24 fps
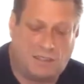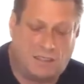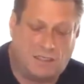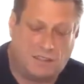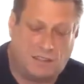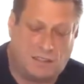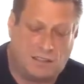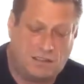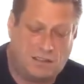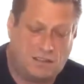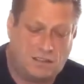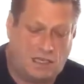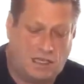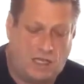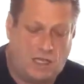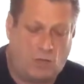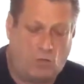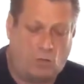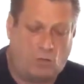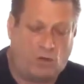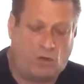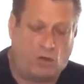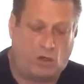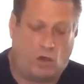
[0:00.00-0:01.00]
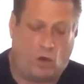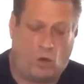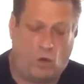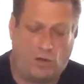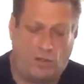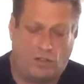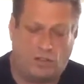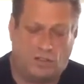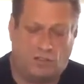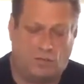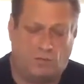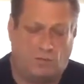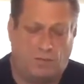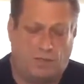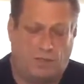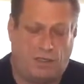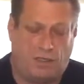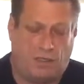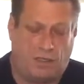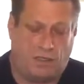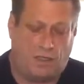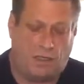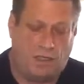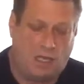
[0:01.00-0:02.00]
as I said, we're going to
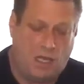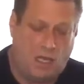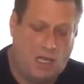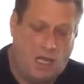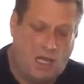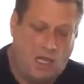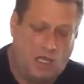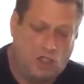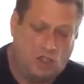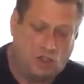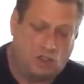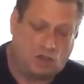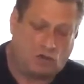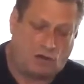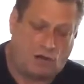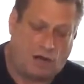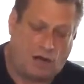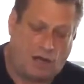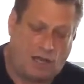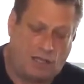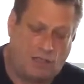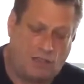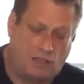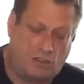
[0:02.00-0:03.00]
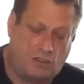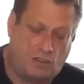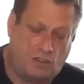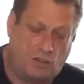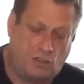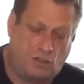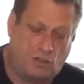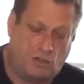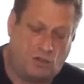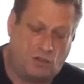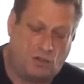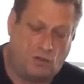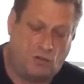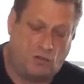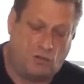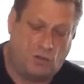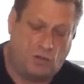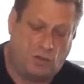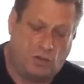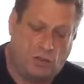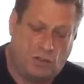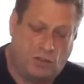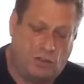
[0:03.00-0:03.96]
be trying to